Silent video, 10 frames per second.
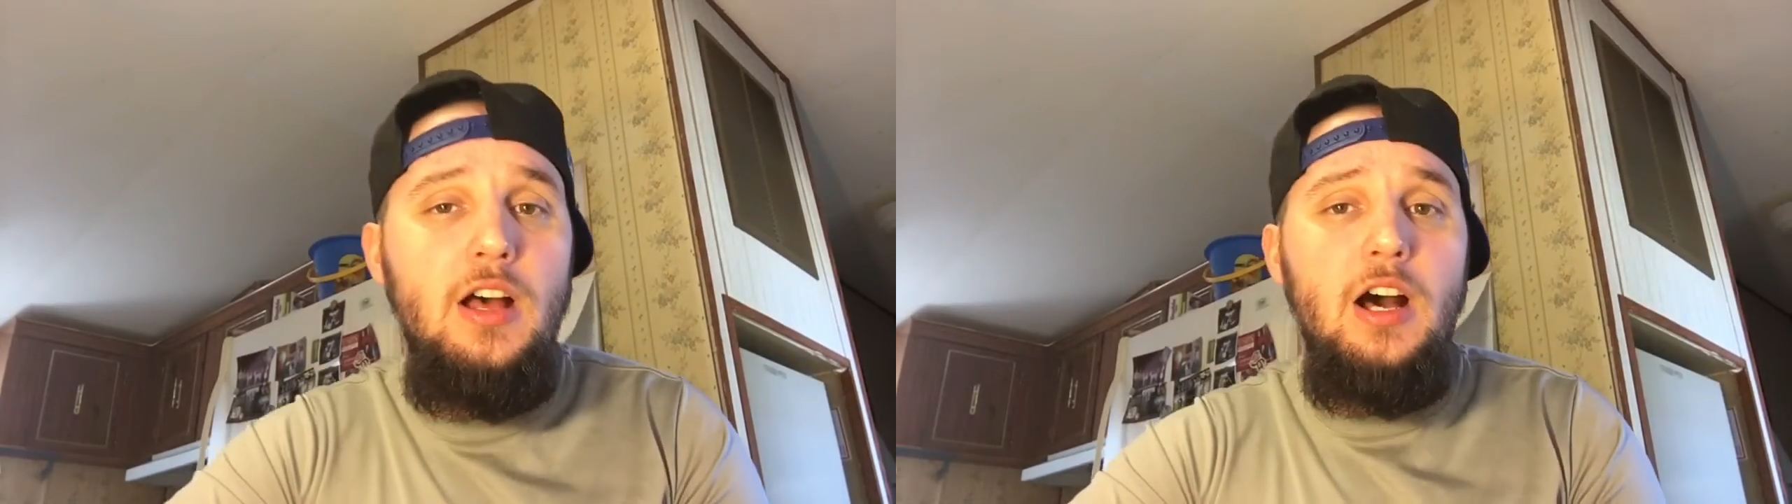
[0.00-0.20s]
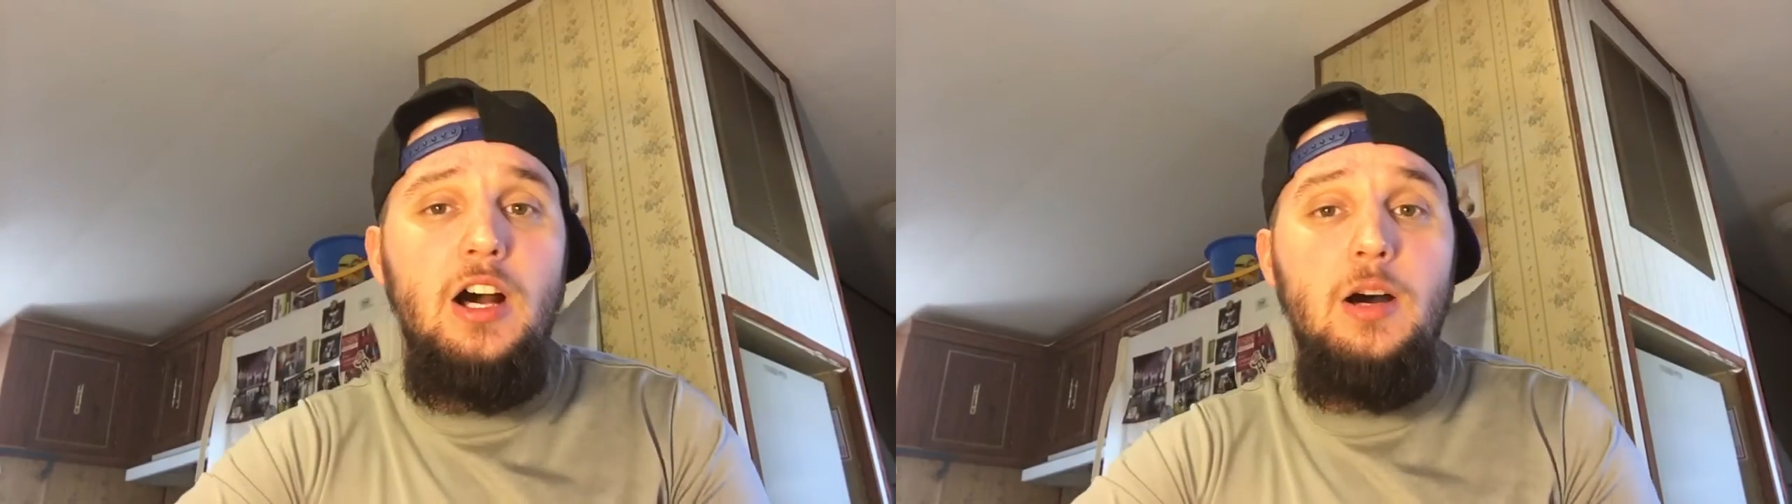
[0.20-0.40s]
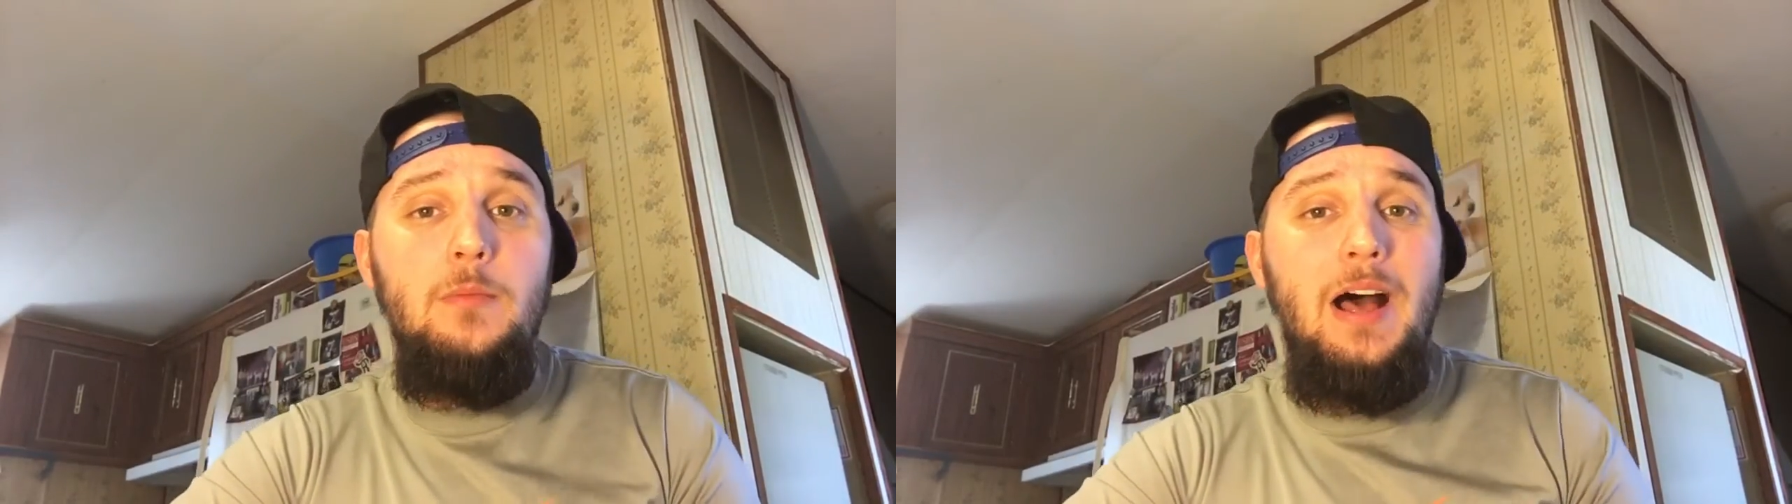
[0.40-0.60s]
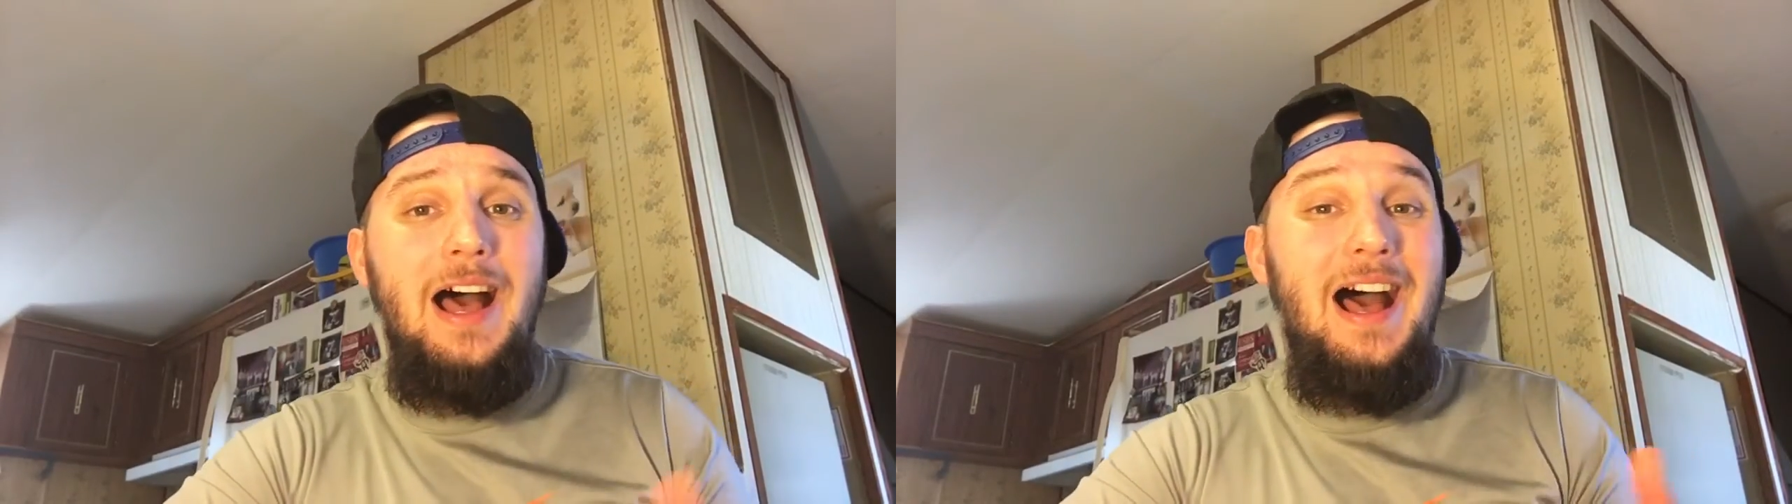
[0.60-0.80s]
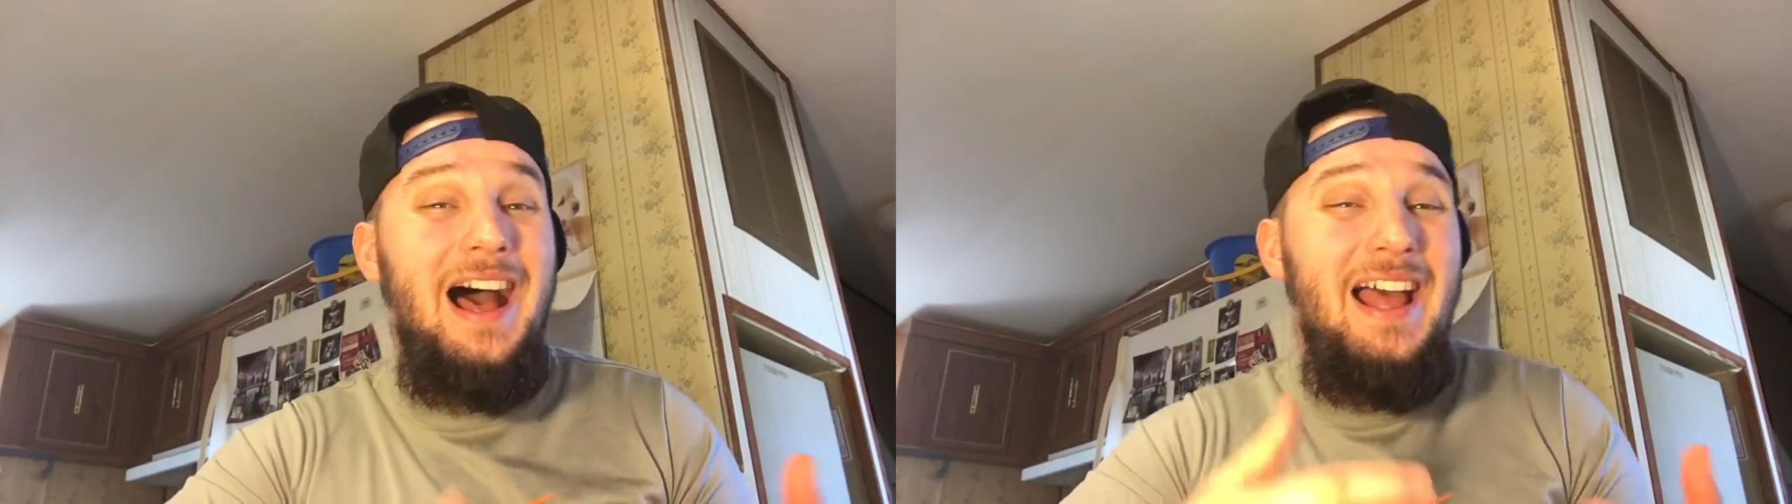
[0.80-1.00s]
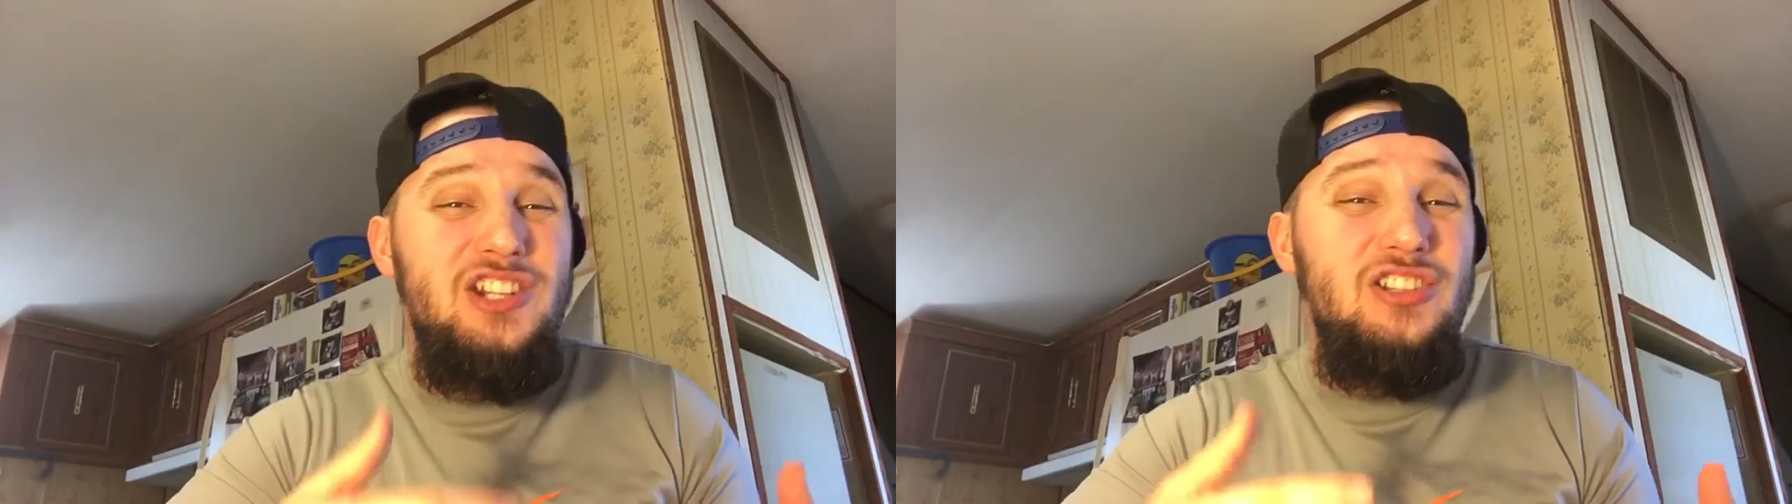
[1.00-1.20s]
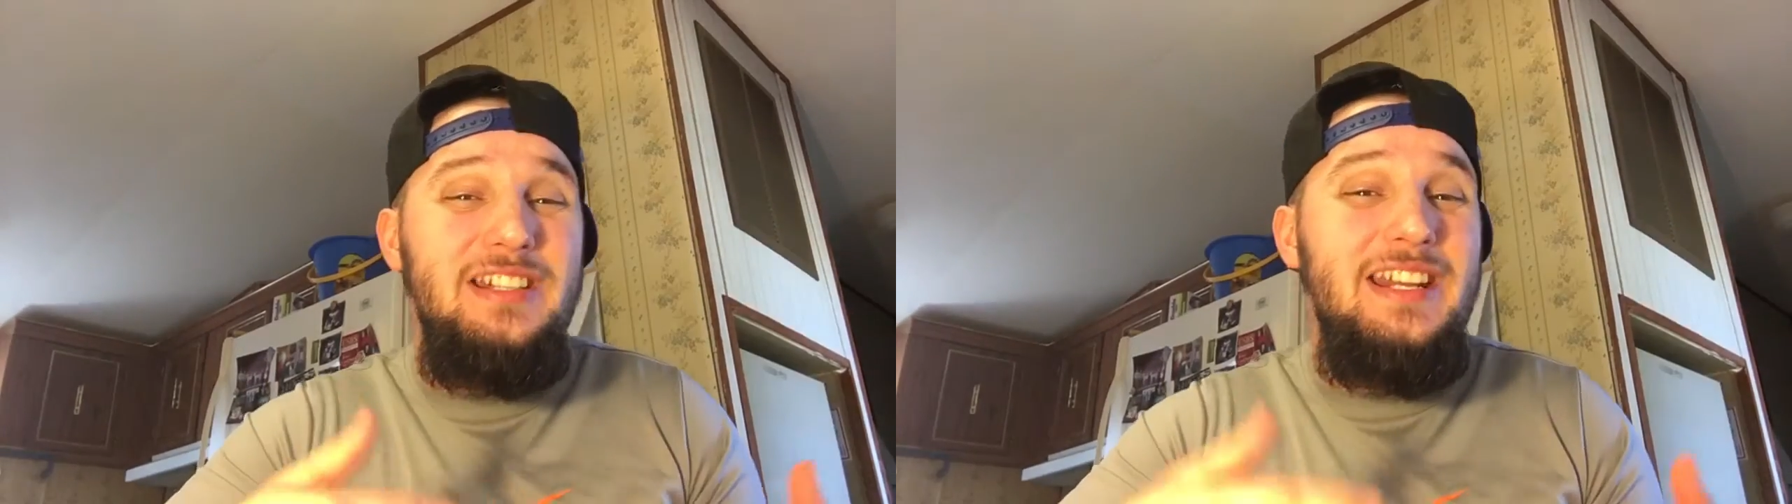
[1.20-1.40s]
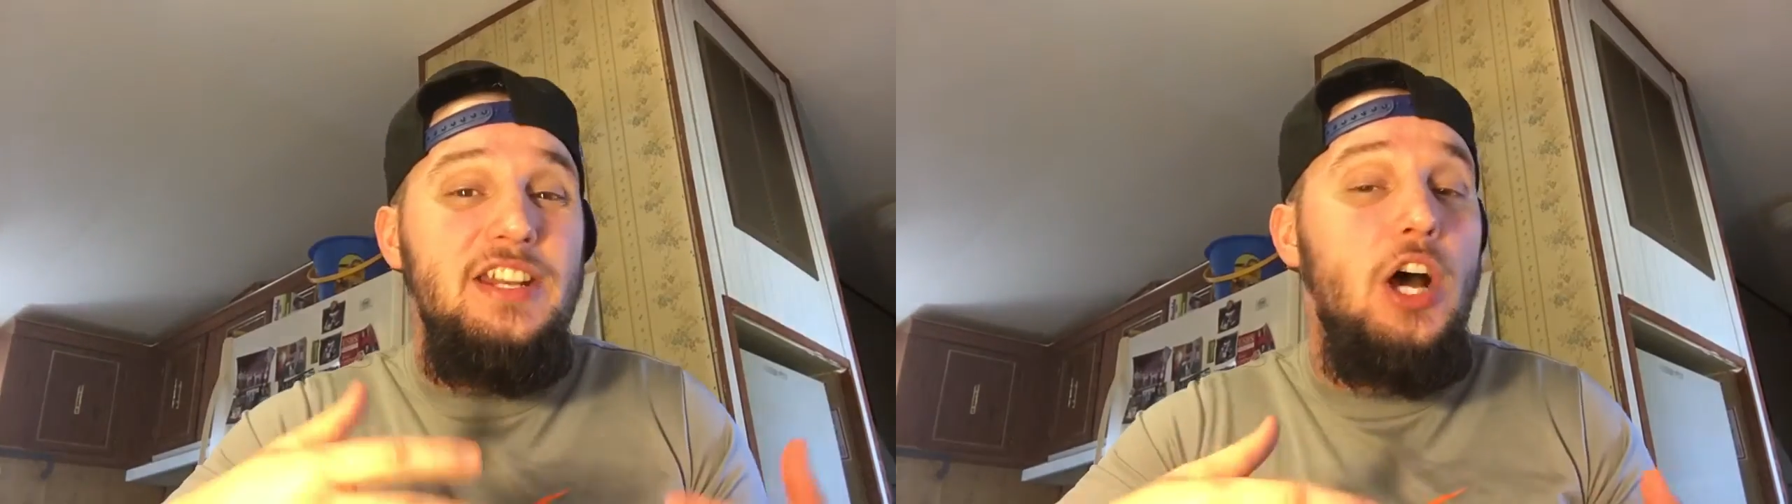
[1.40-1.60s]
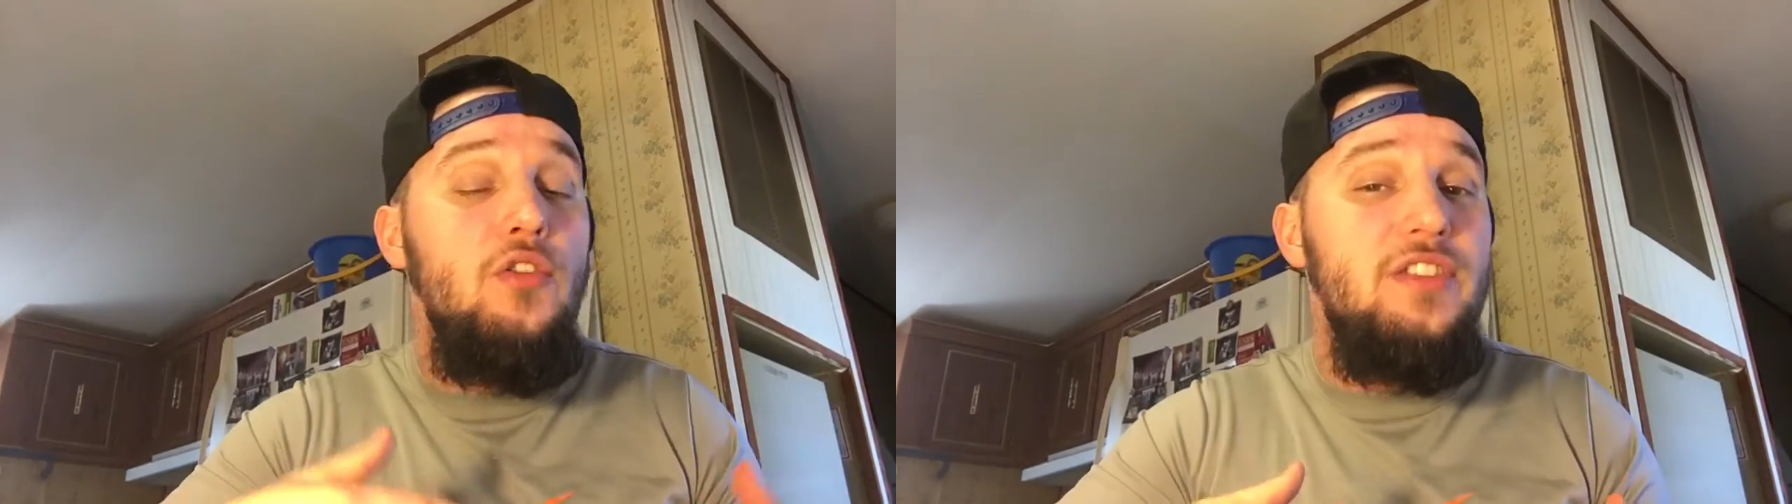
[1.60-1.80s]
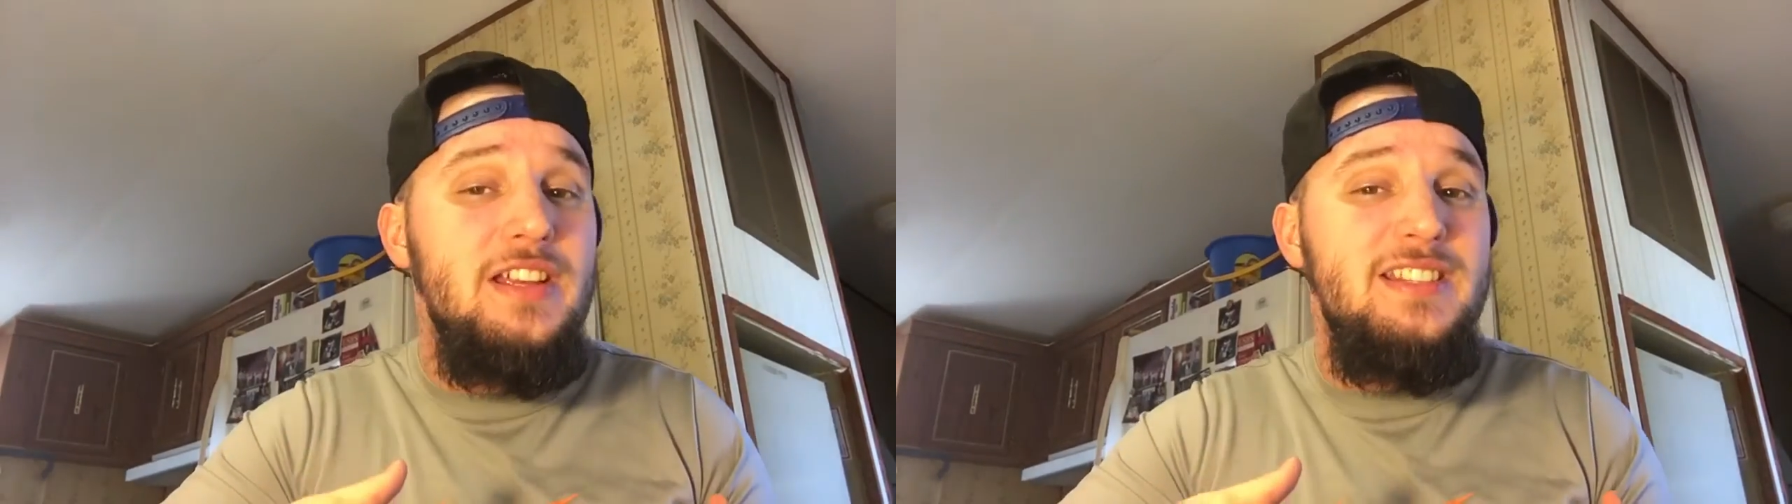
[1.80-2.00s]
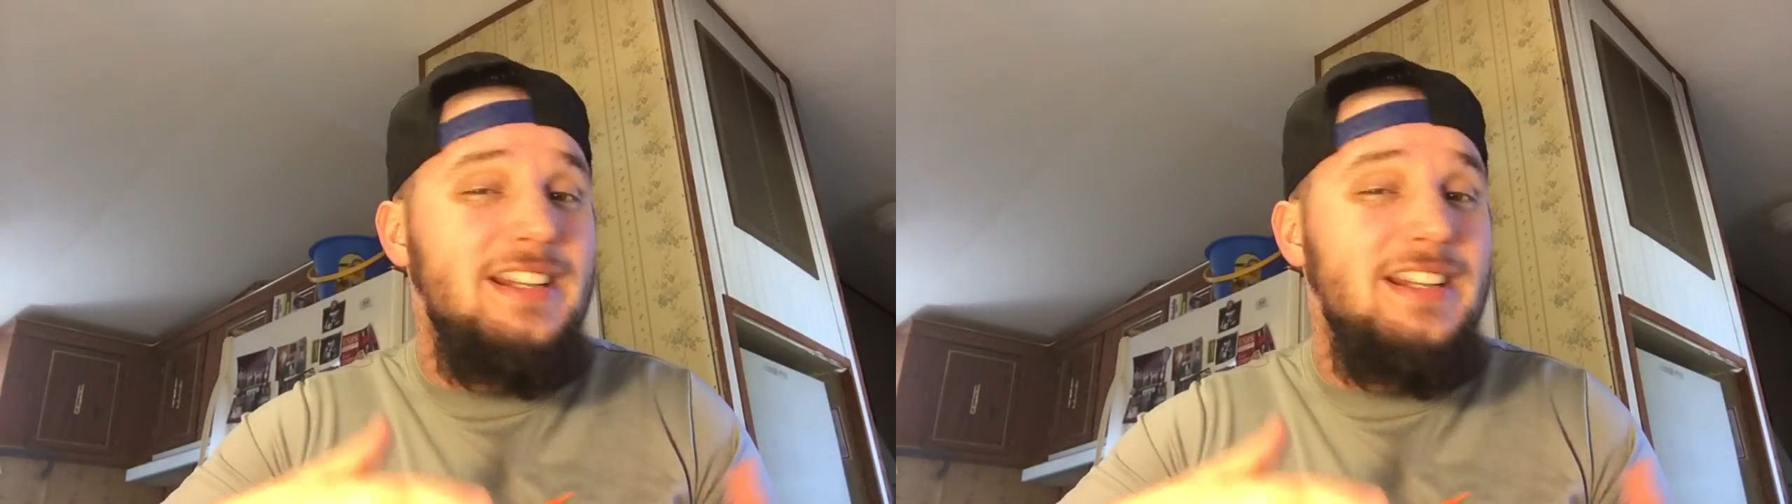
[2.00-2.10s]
Um, I actually didn't know this